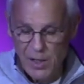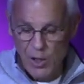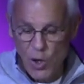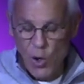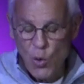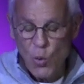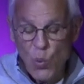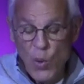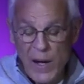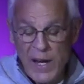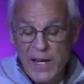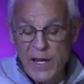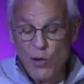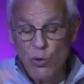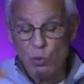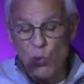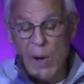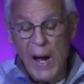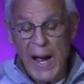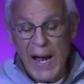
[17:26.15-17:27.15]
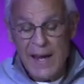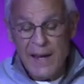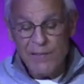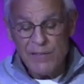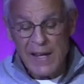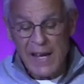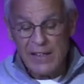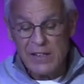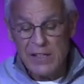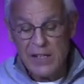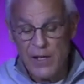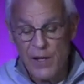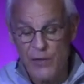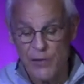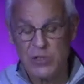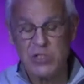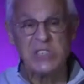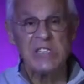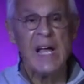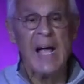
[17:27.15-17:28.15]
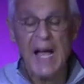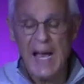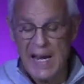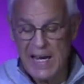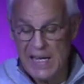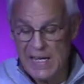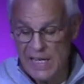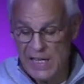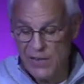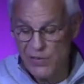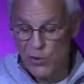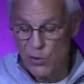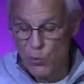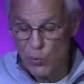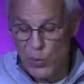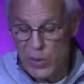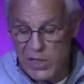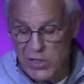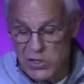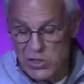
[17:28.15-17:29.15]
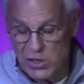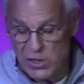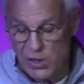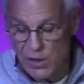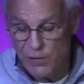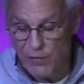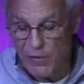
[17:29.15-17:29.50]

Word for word: When he arrived at the other side in the region of the